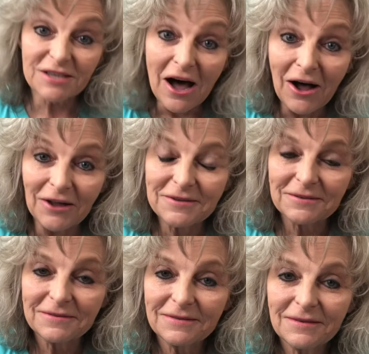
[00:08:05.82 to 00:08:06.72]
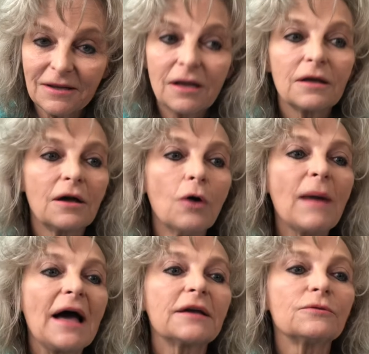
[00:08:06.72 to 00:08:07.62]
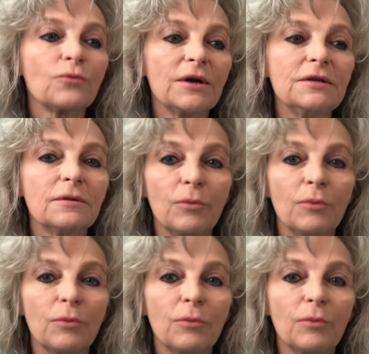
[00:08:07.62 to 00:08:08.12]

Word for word: not. Go back and read the